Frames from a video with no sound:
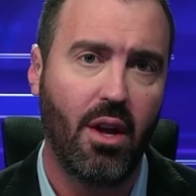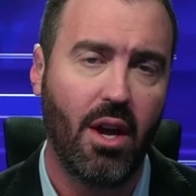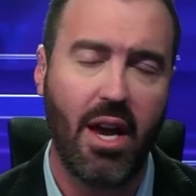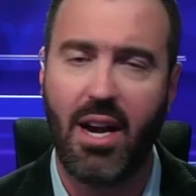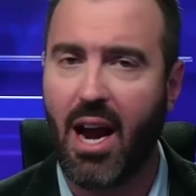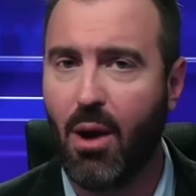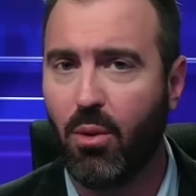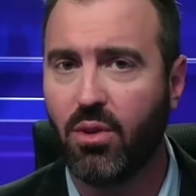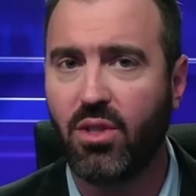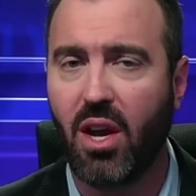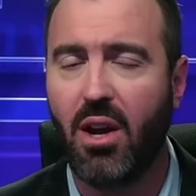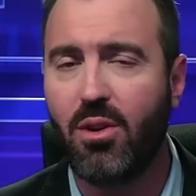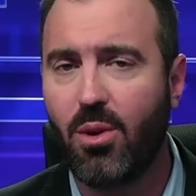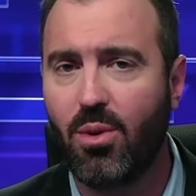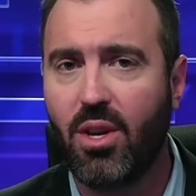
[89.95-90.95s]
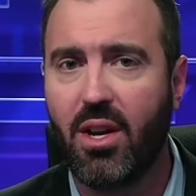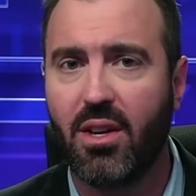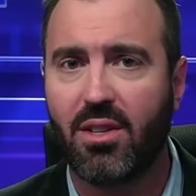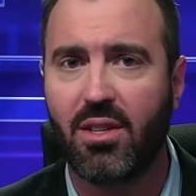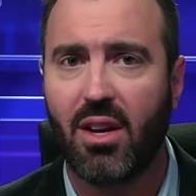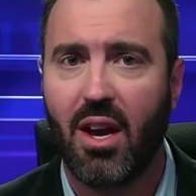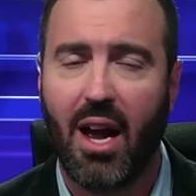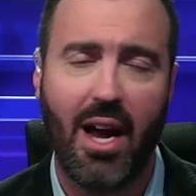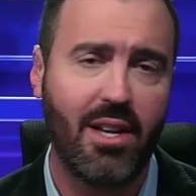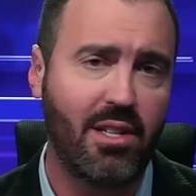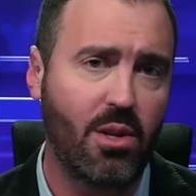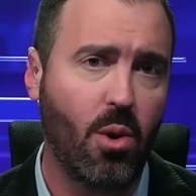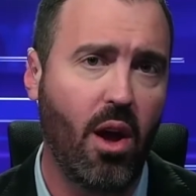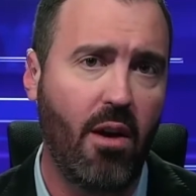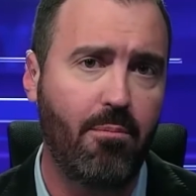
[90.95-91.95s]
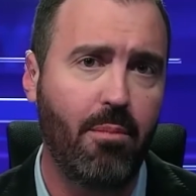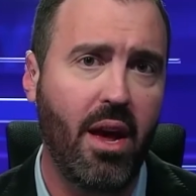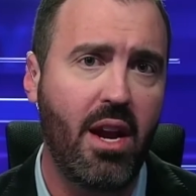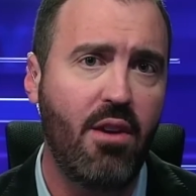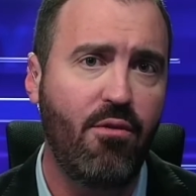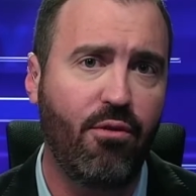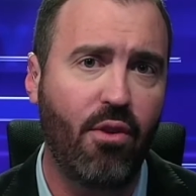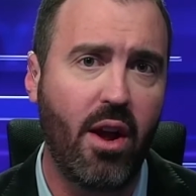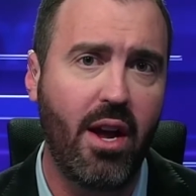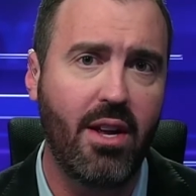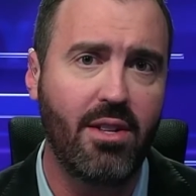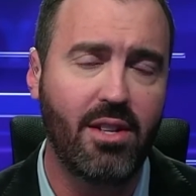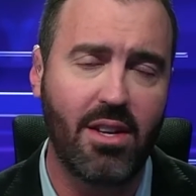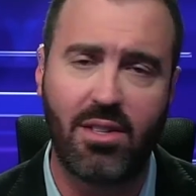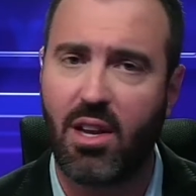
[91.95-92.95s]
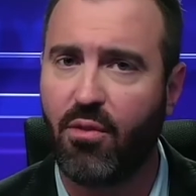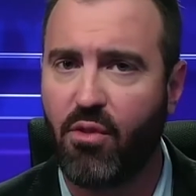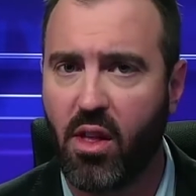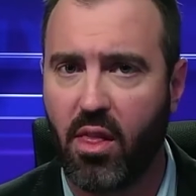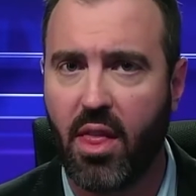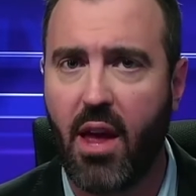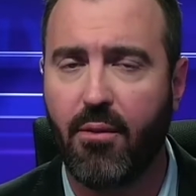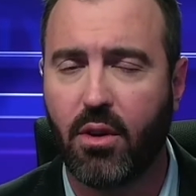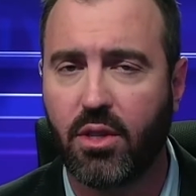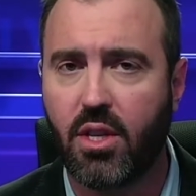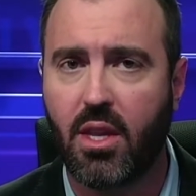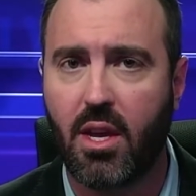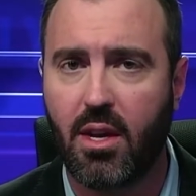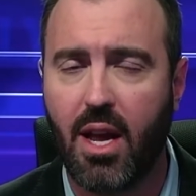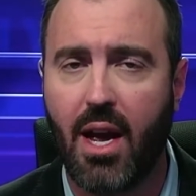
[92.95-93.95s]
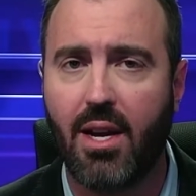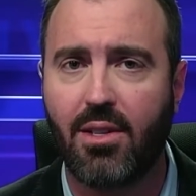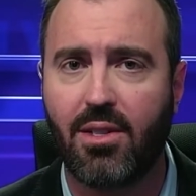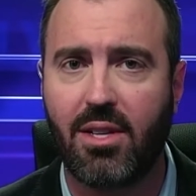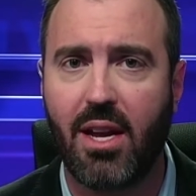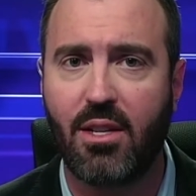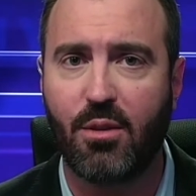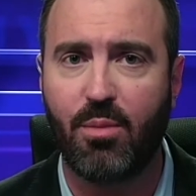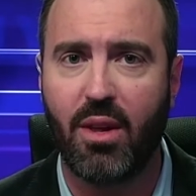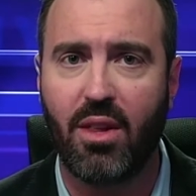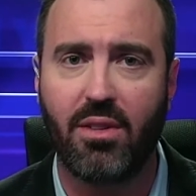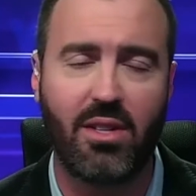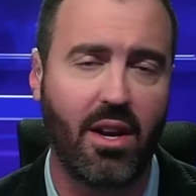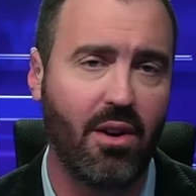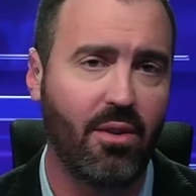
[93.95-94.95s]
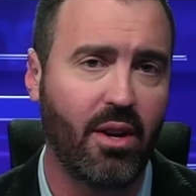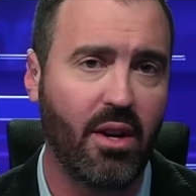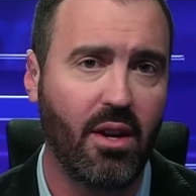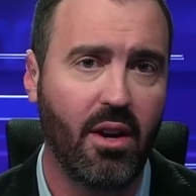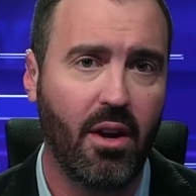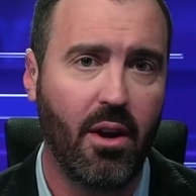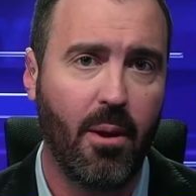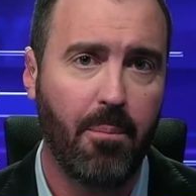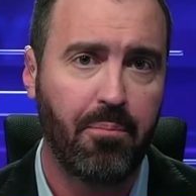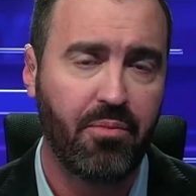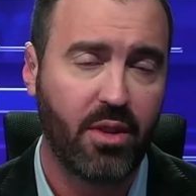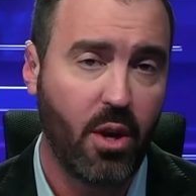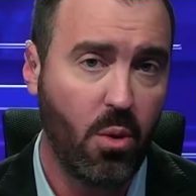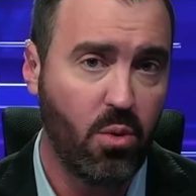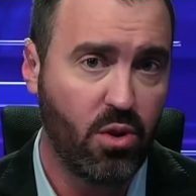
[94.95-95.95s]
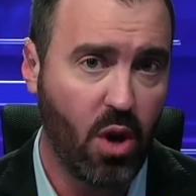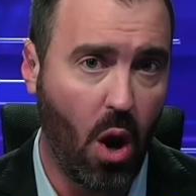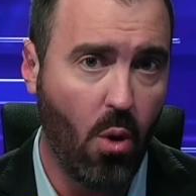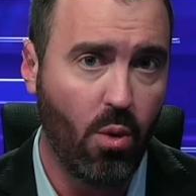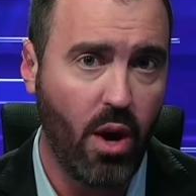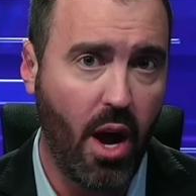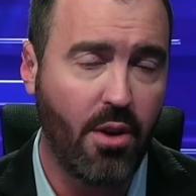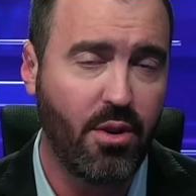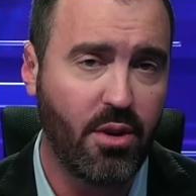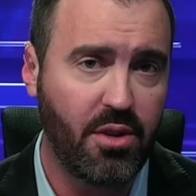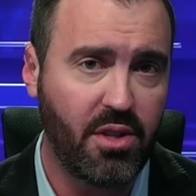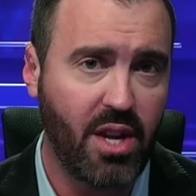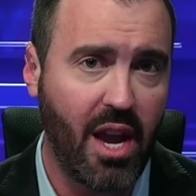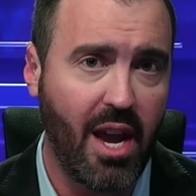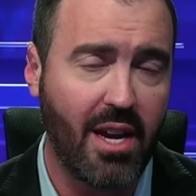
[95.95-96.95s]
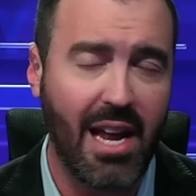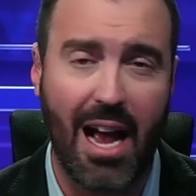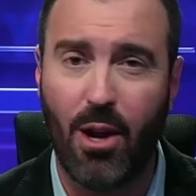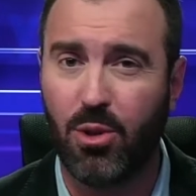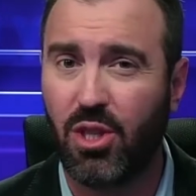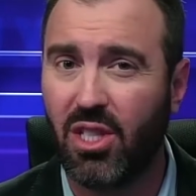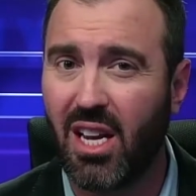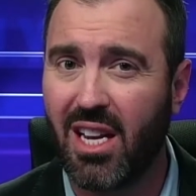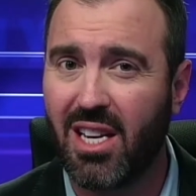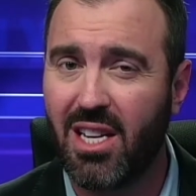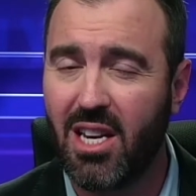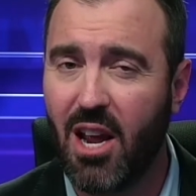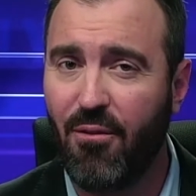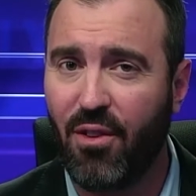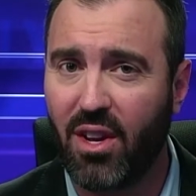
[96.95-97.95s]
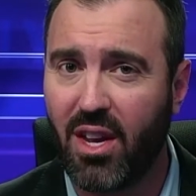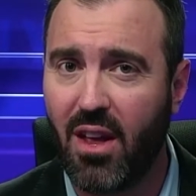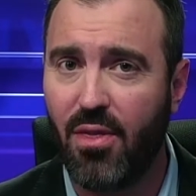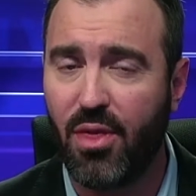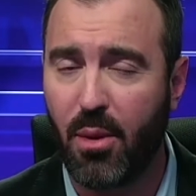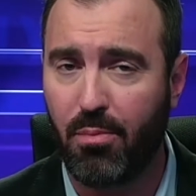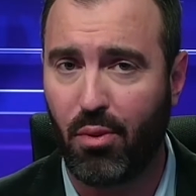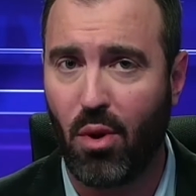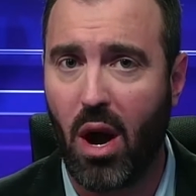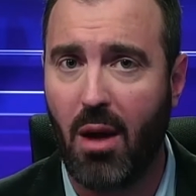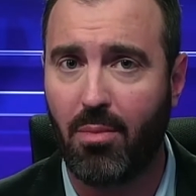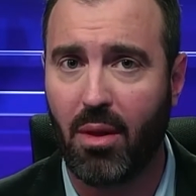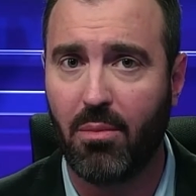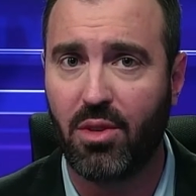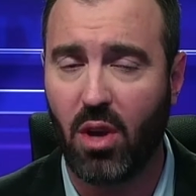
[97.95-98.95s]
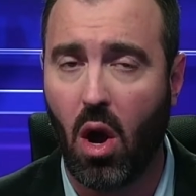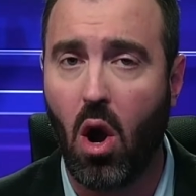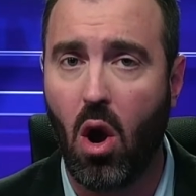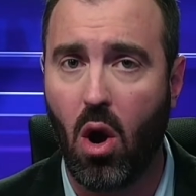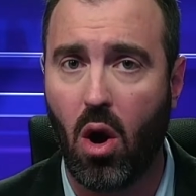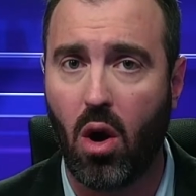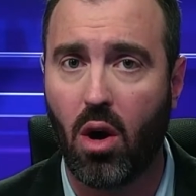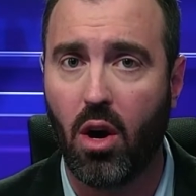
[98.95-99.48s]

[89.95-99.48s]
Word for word: And I will tell you this I still have many friends at different levels in the United States military. You don't understand how significant the problems are.